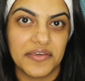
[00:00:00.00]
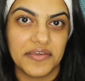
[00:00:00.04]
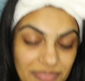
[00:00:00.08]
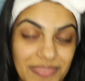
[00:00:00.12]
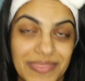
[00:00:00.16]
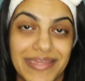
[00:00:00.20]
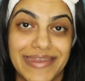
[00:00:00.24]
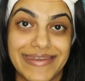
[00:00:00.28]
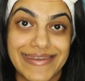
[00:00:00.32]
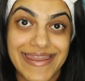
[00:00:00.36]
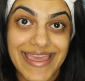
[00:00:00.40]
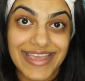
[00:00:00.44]

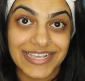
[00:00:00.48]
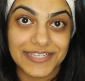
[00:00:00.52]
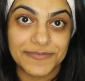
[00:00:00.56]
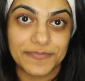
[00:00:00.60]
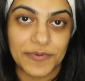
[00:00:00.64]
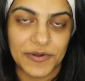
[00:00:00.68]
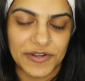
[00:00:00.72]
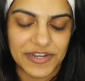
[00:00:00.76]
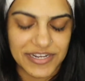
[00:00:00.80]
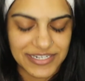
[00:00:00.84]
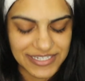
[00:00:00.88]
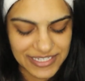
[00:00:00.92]
The next
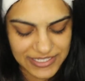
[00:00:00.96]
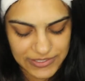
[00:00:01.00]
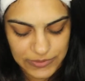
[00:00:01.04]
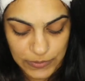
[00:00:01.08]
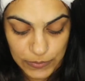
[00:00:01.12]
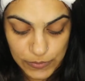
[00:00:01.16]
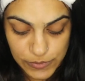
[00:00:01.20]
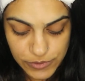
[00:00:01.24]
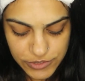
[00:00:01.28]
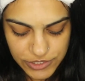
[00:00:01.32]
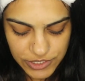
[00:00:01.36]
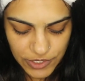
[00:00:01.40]
product is
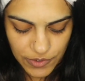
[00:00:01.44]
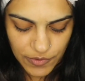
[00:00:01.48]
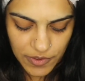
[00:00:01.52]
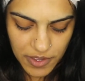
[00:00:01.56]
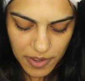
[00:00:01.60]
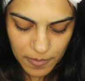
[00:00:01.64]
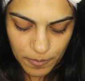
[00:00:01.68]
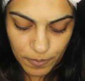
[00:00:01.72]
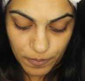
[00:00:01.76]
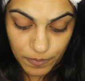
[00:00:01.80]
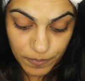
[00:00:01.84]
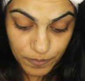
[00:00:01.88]
also
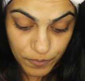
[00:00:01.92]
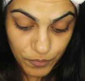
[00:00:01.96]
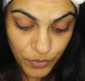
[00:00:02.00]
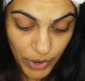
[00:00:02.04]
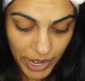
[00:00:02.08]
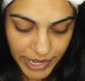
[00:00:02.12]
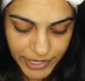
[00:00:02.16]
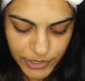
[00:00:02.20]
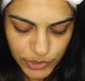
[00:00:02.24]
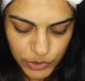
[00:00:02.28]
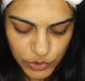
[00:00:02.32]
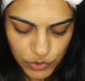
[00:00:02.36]
a
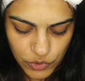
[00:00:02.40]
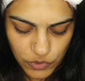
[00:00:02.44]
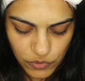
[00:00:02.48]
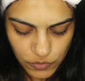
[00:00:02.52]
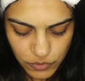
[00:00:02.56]
brand new